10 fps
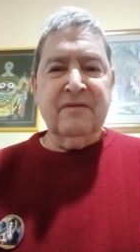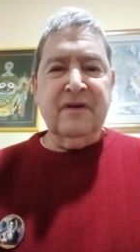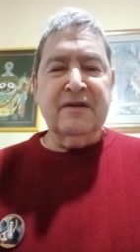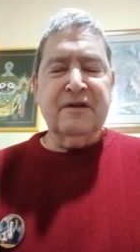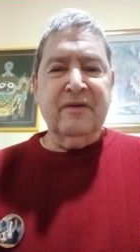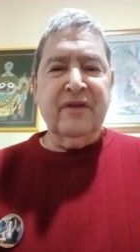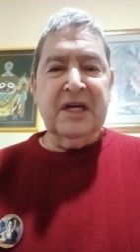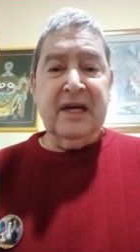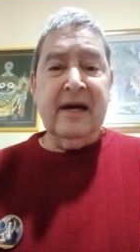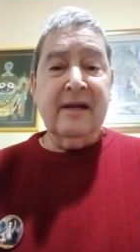The function of
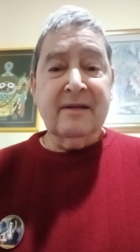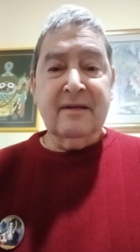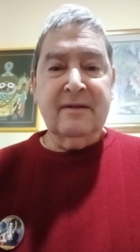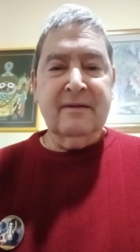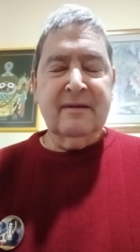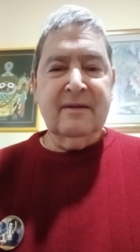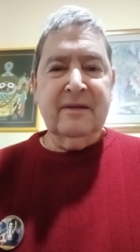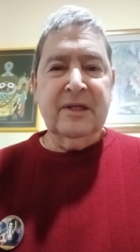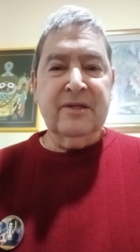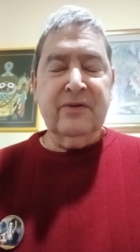the hand
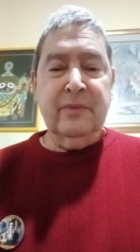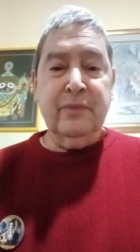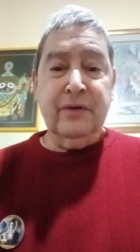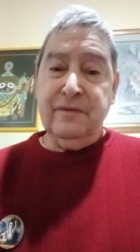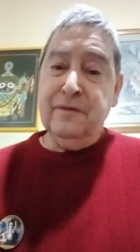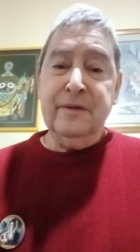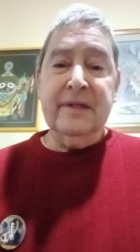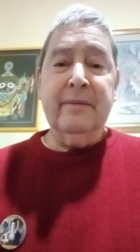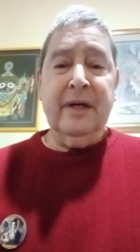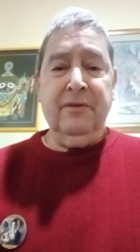is to put food
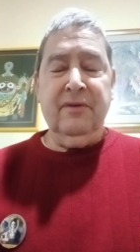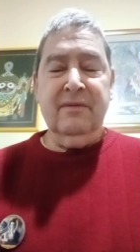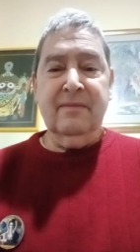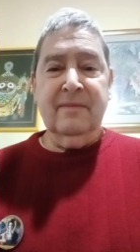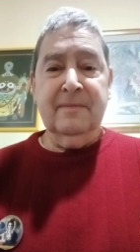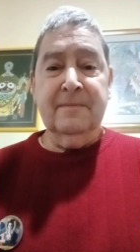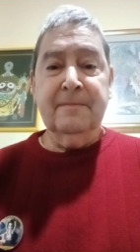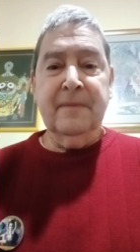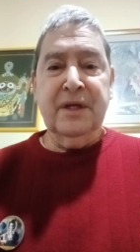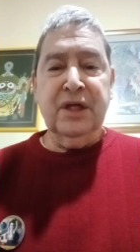in the mouth.
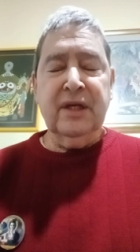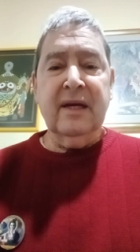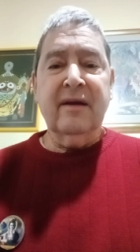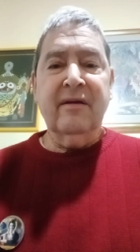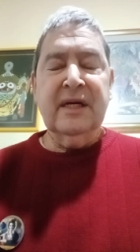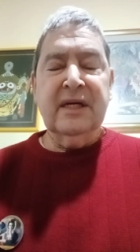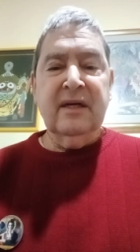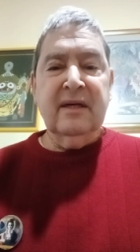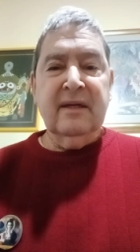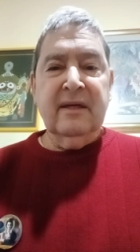Hmm? And then
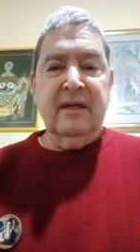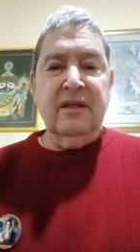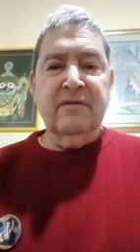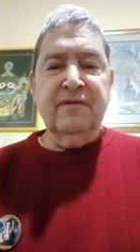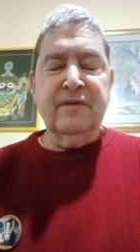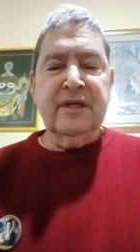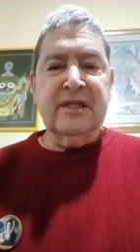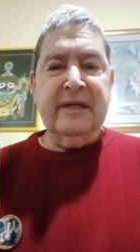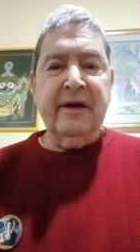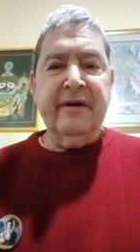the food
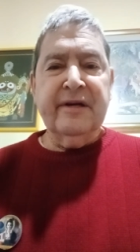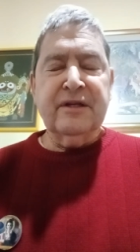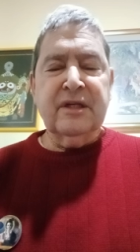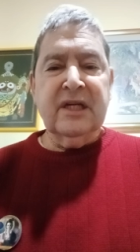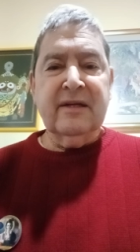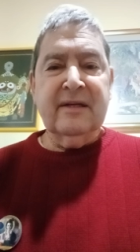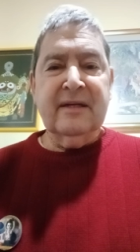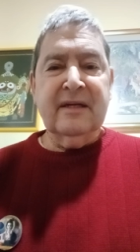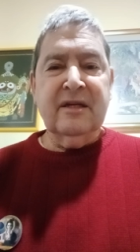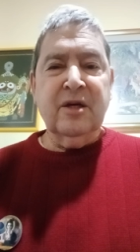is nourished and
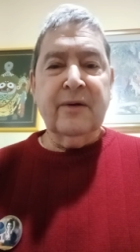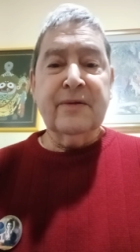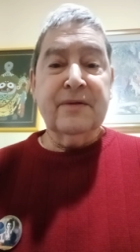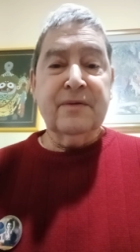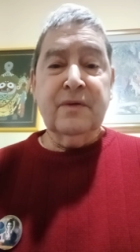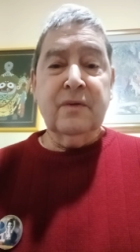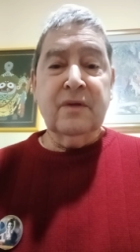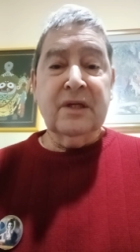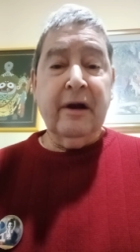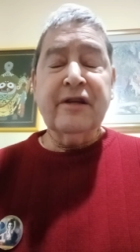it goes to,
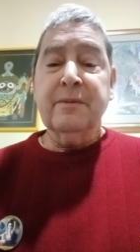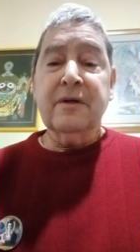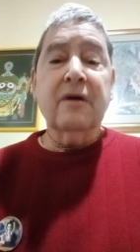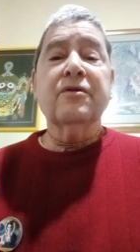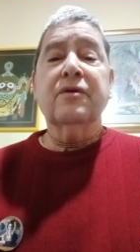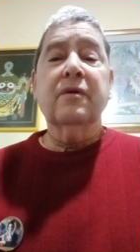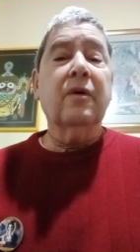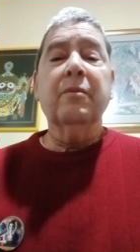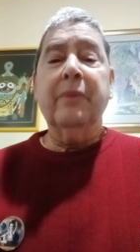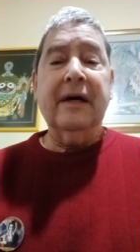the nourishment goes through
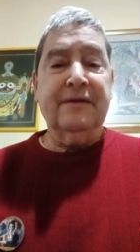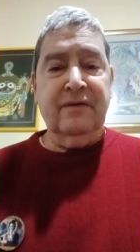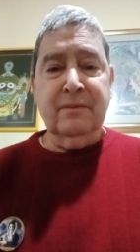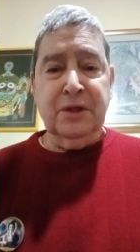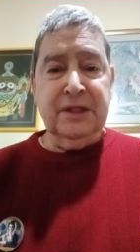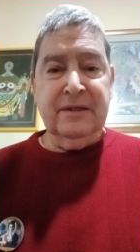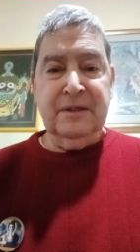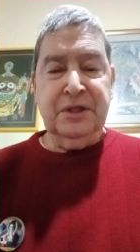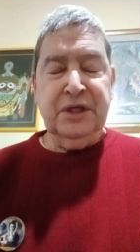all parts of the body.